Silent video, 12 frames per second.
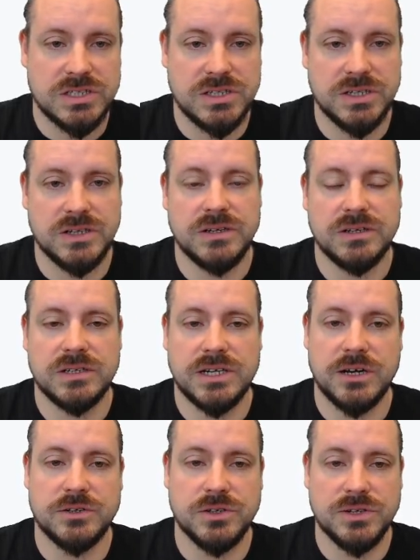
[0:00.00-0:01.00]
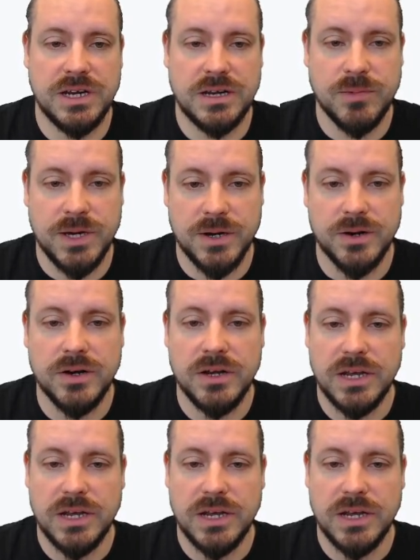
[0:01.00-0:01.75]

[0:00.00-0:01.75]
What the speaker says: the character name here,